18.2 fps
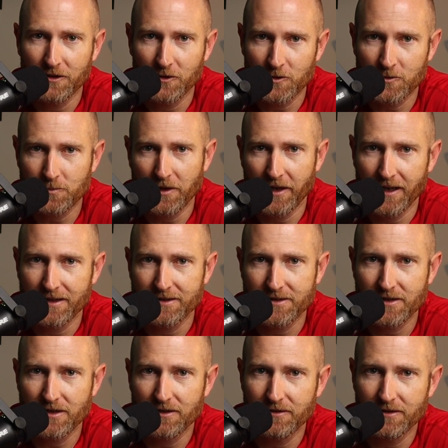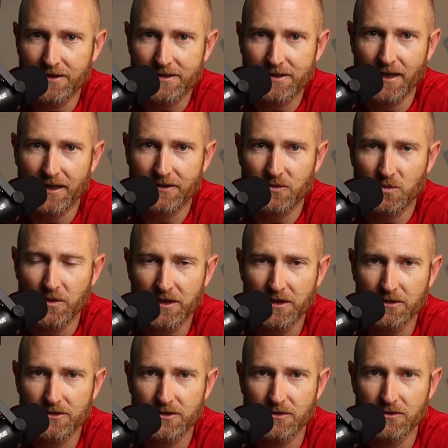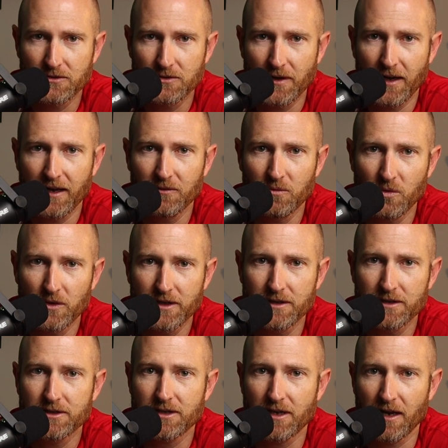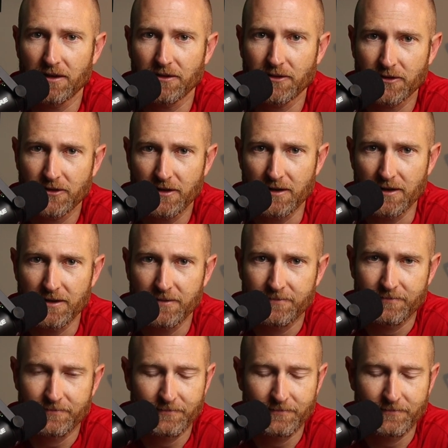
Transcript: those plans here this next week or two, and we shall see.